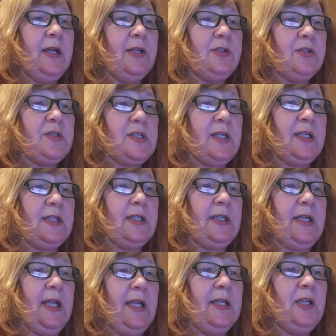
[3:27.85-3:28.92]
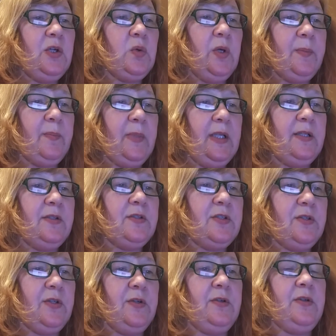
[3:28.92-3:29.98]
understanding, and equipment to
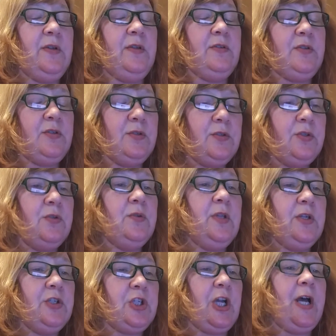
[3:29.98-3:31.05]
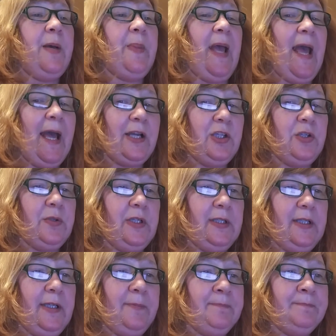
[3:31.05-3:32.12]
do their job
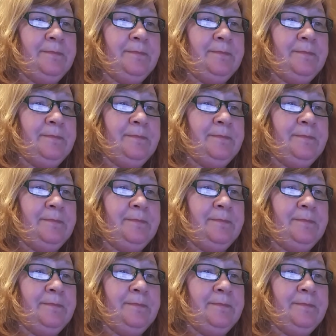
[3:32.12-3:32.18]
accurately.